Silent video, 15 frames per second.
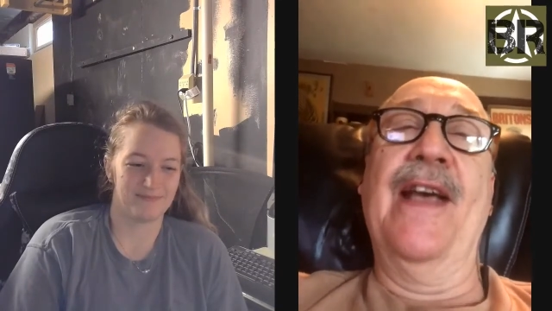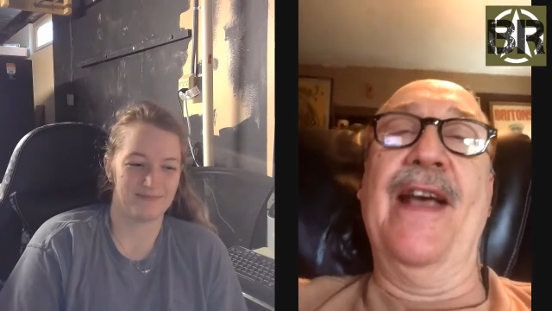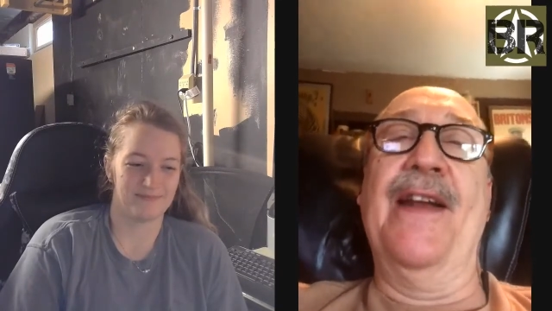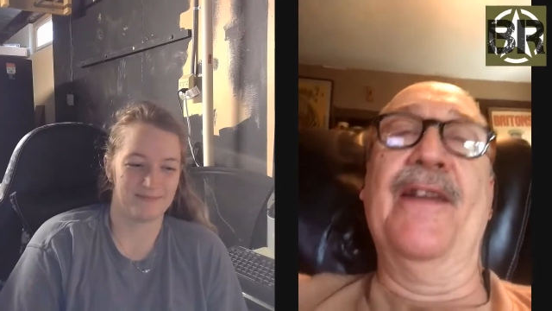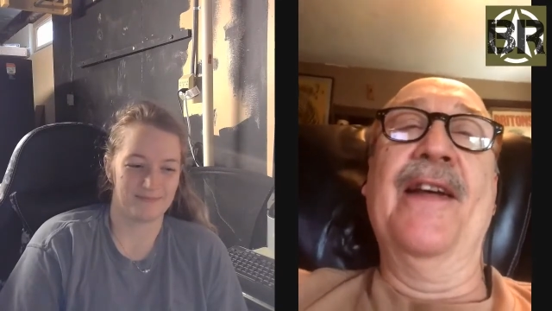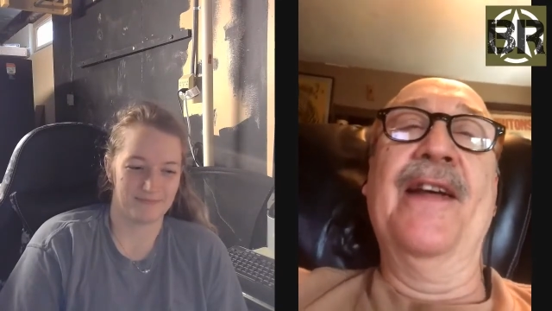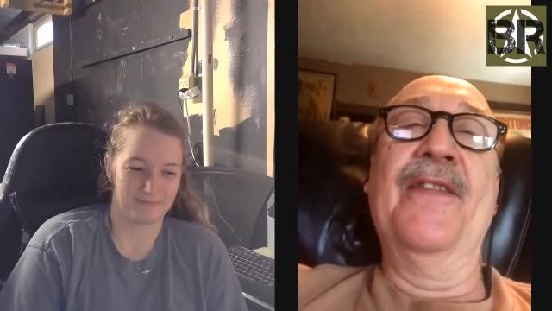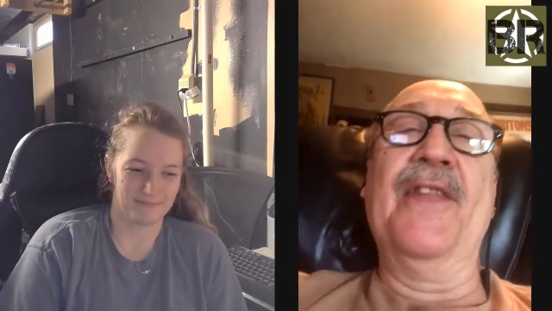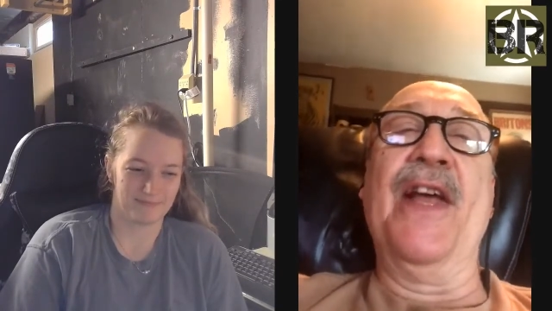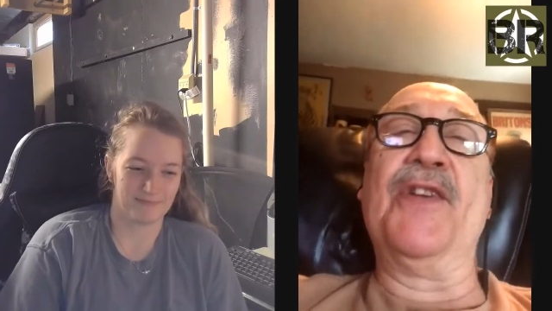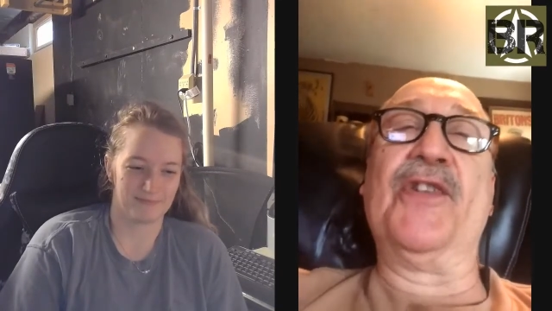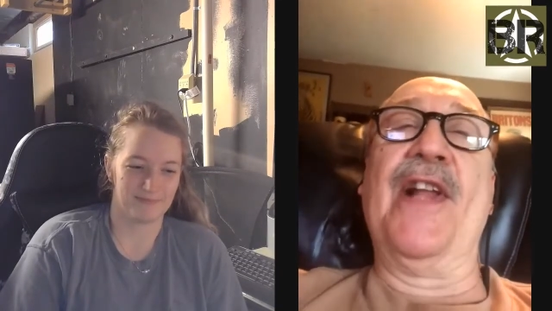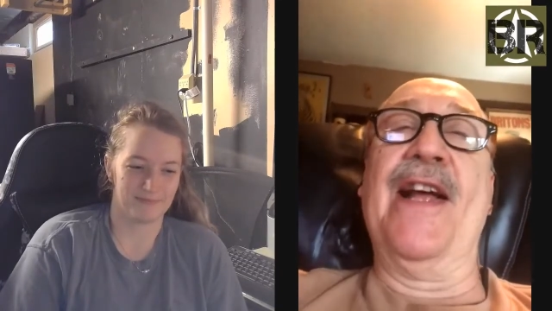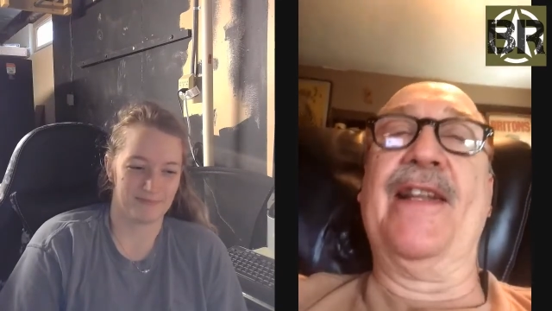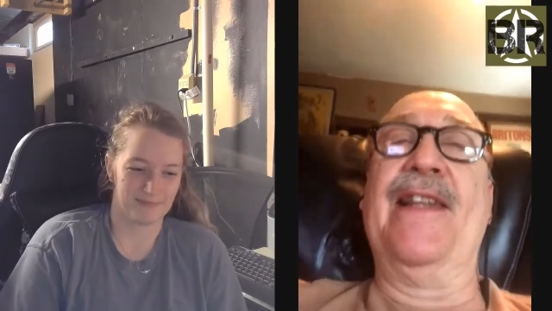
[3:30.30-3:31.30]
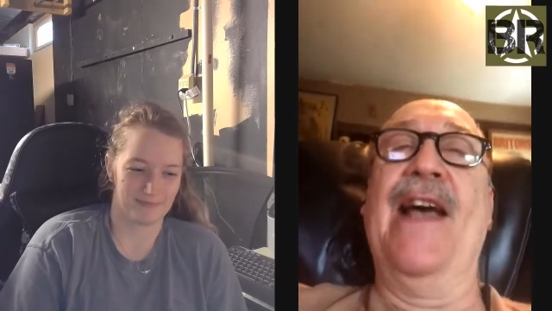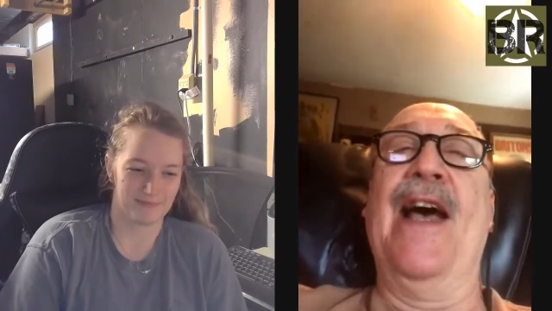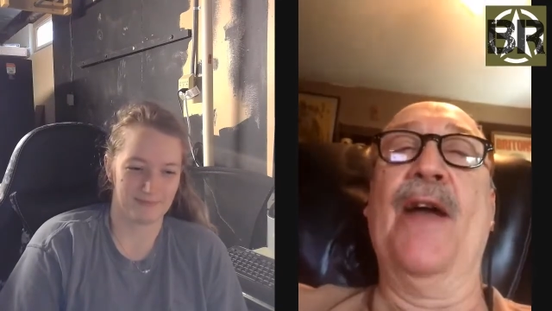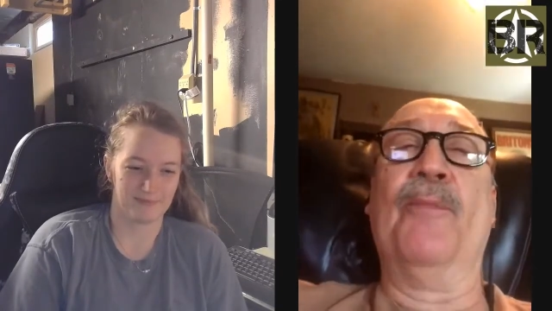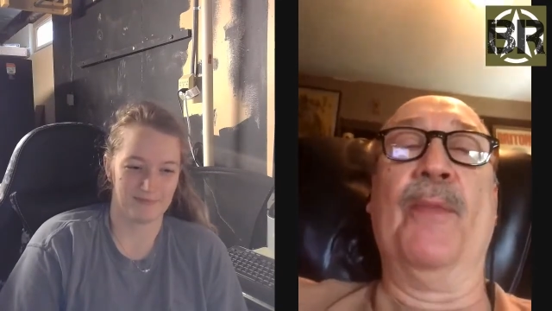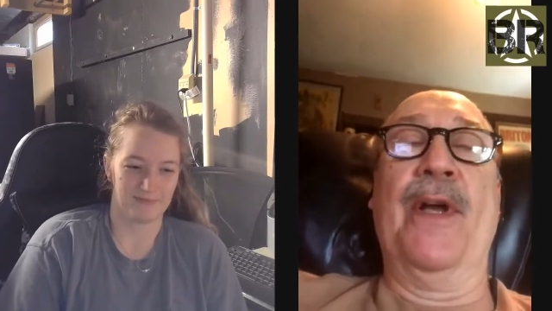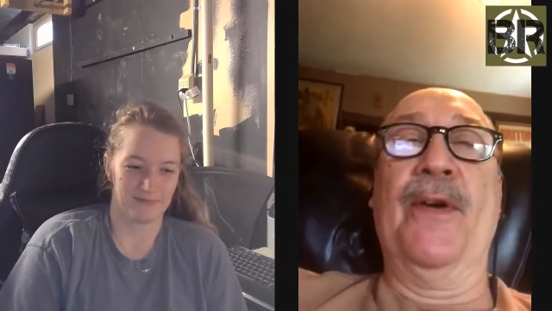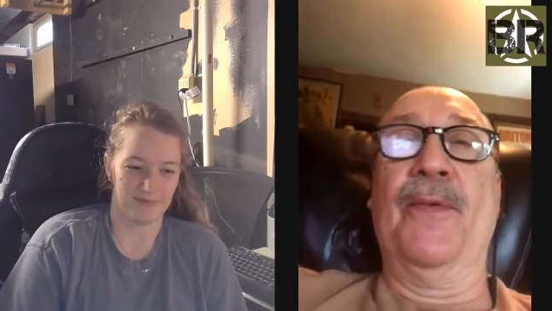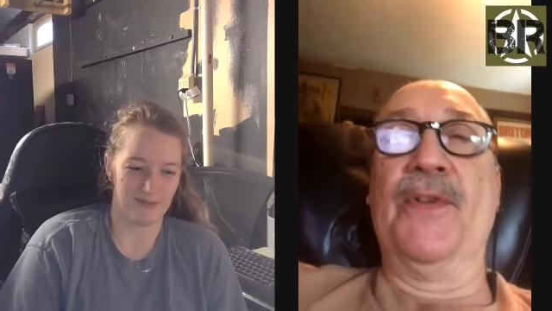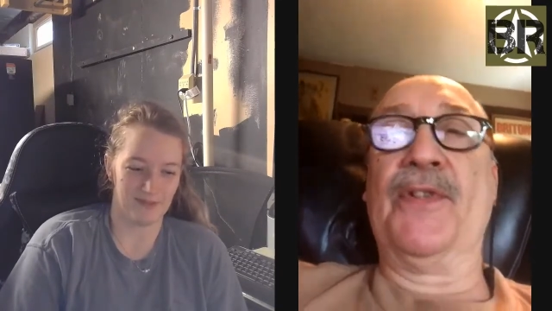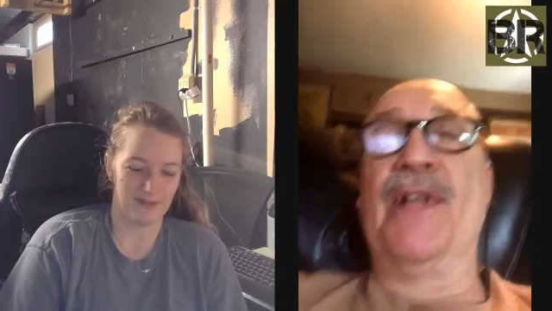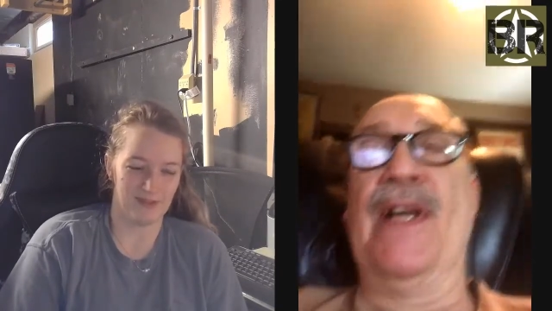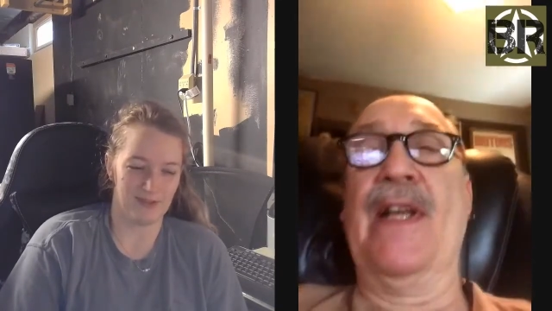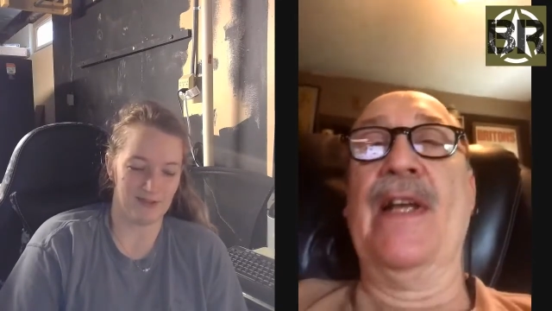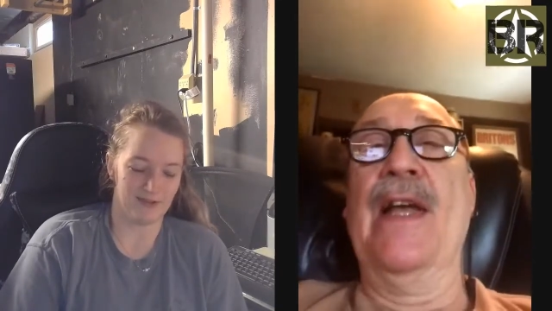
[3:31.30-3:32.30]
Speaker 1: and things like that but it was the,
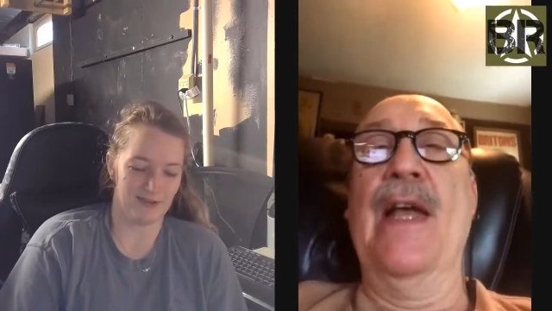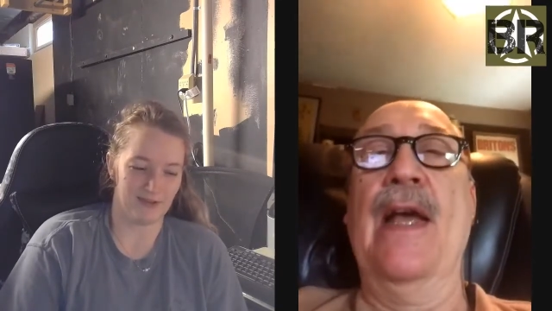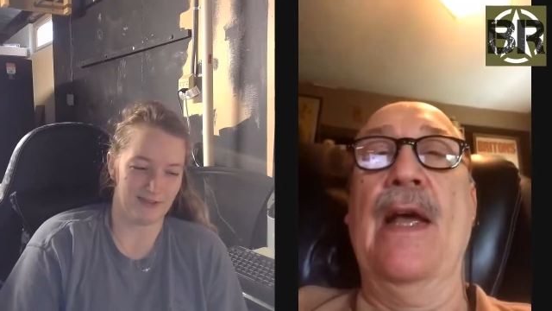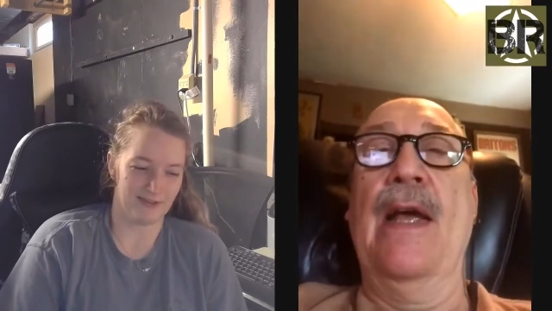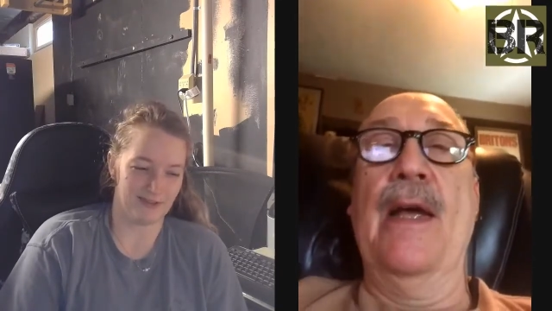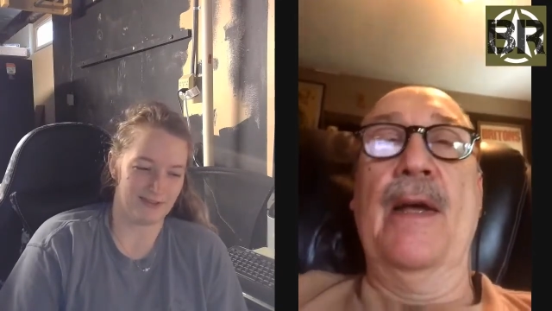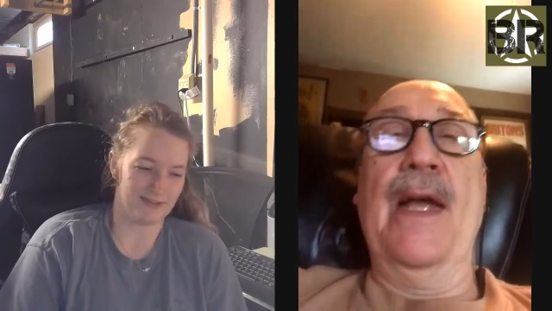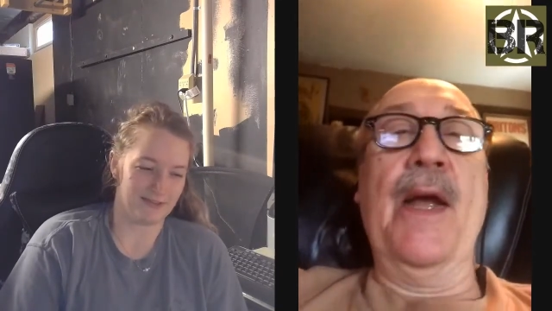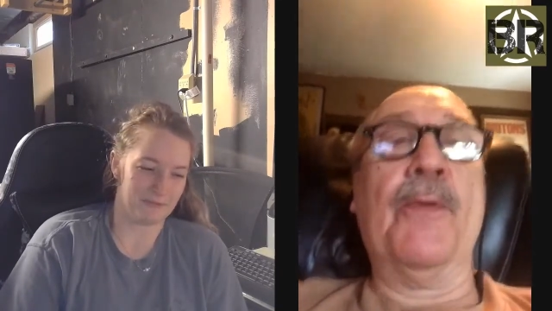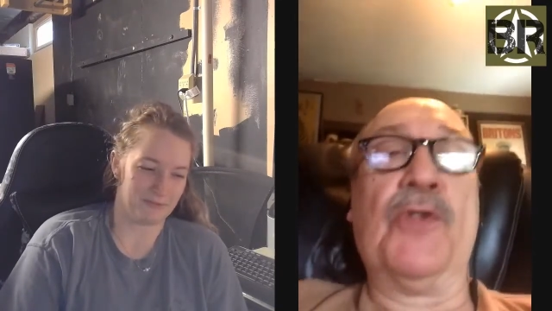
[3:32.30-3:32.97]
like the, the, it was